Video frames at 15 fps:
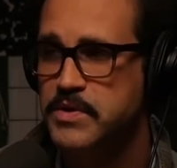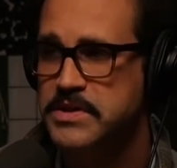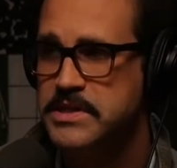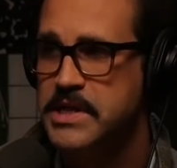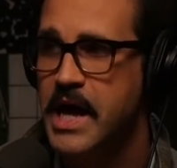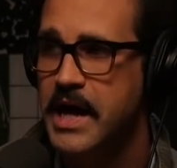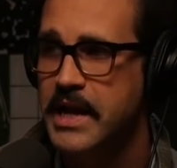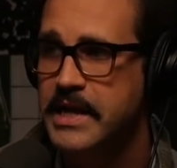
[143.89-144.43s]
was
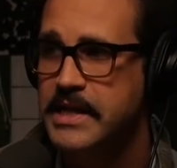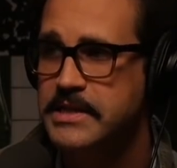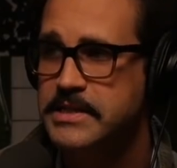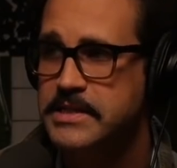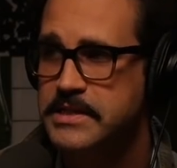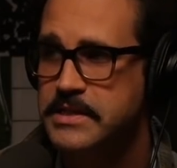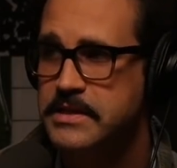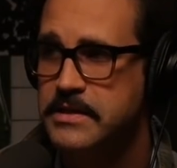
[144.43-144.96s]
not
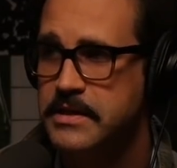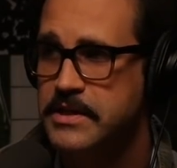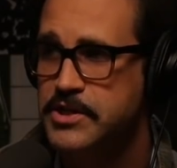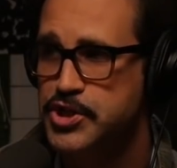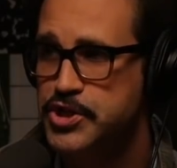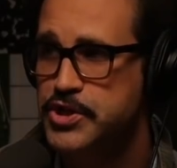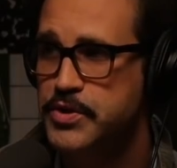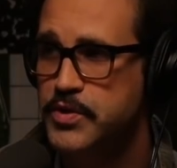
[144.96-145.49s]
his his
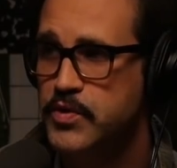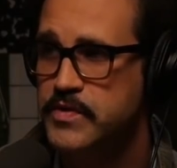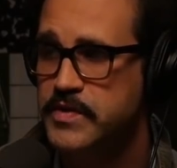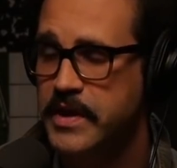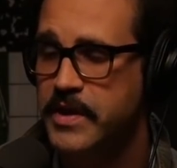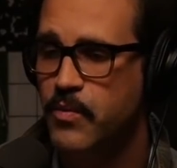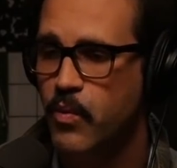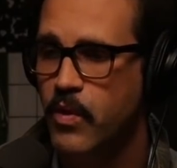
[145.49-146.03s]

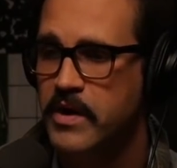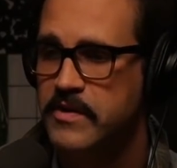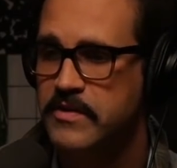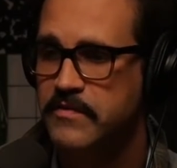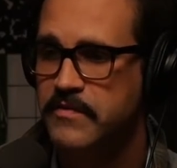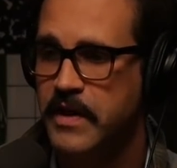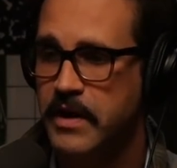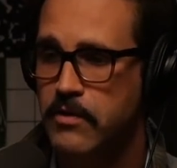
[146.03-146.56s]
shoes, it was
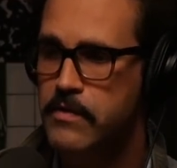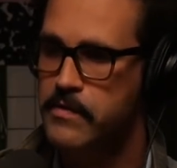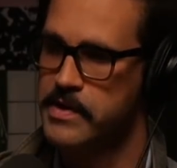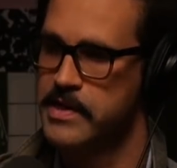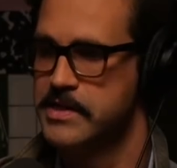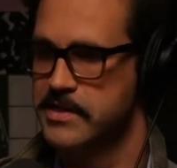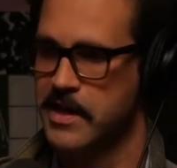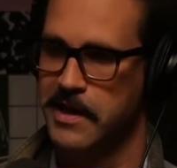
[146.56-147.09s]
the fact, oh,
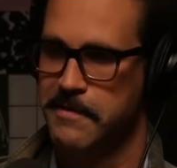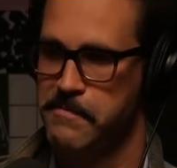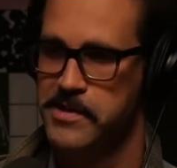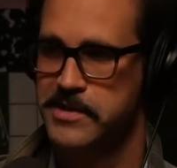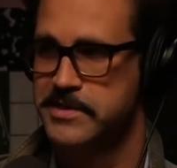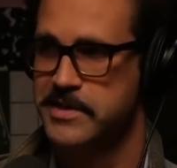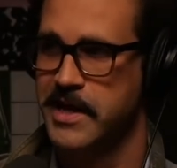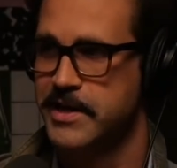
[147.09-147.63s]
he's got a
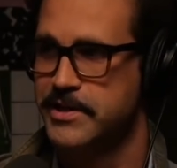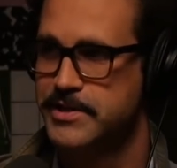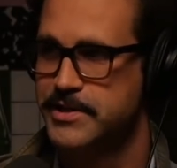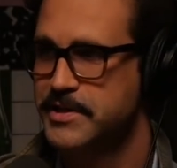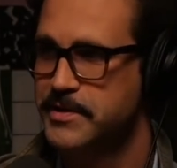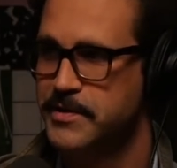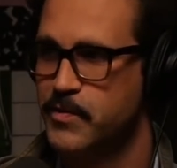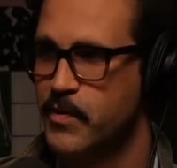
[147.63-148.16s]
mustache
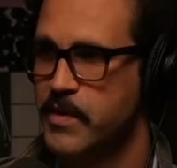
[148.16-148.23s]
too.